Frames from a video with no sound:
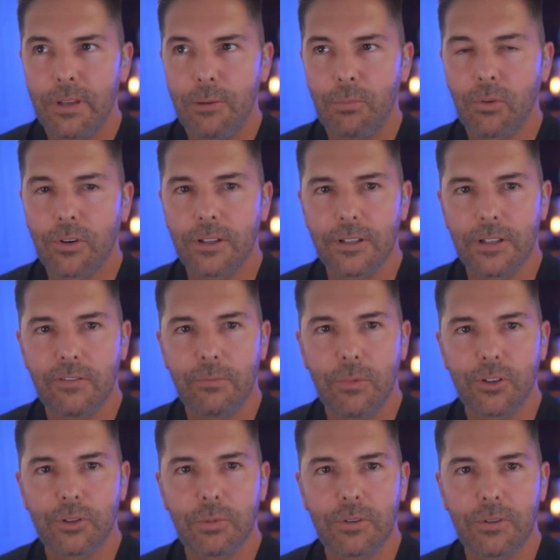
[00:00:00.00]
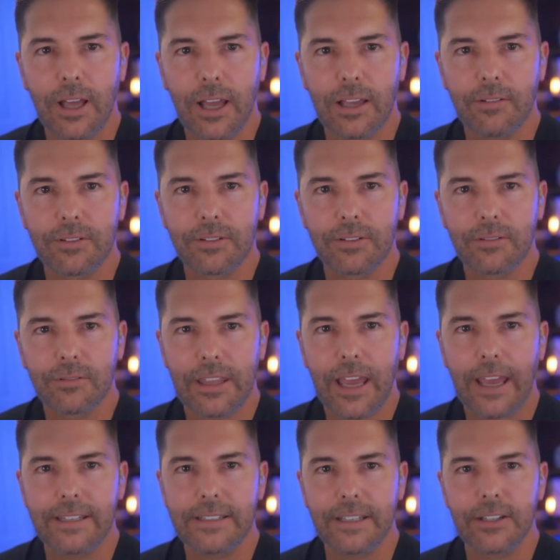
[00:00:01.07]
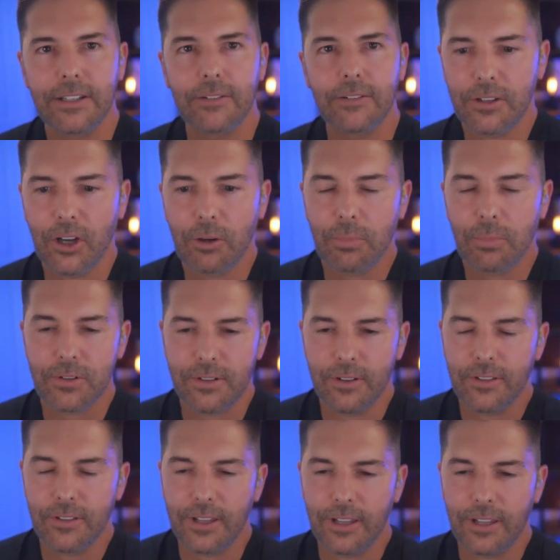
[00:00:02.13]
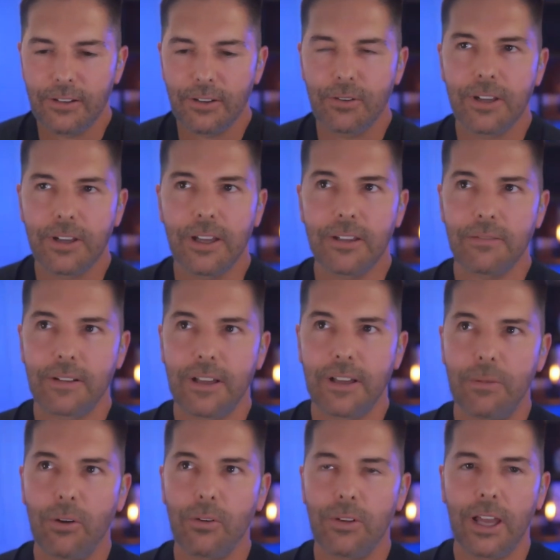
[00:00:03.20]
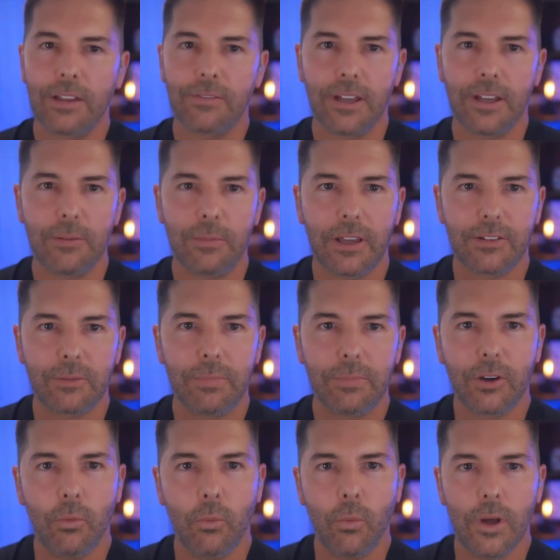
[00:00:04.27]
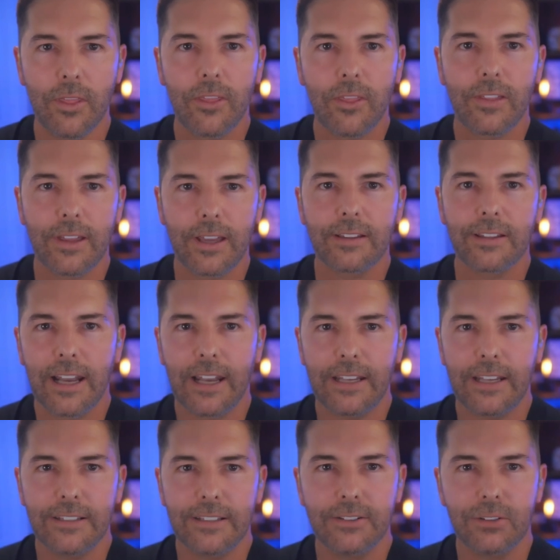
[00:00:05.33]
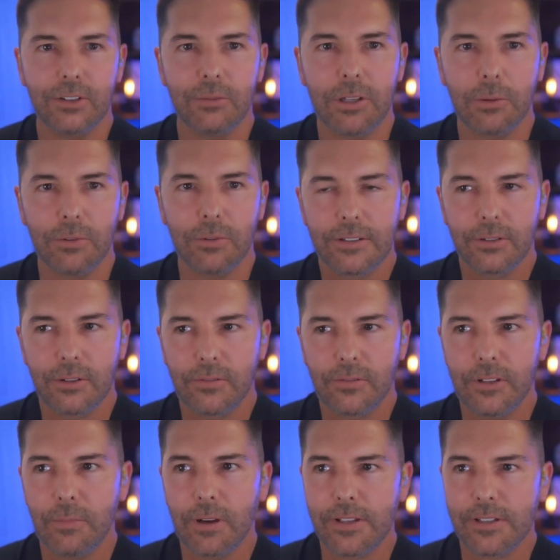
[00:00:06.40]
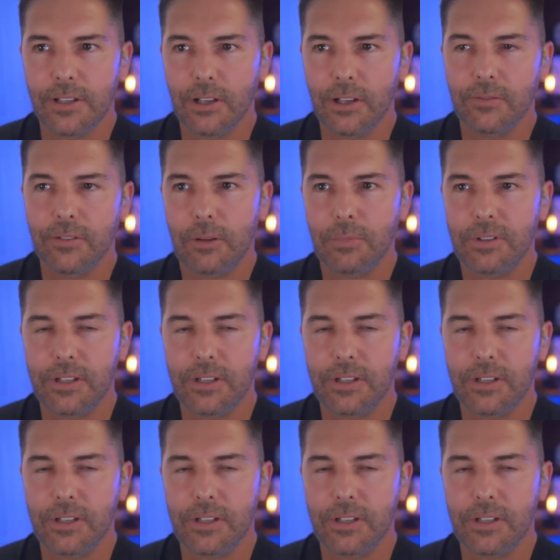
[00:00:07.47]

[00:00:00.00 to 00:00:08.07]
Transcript: people can live multiple lives. And the idea of a young person thinking, okay, I've got my whole life ahead of me. I have to pick one thing that I need to do to be able to feed myself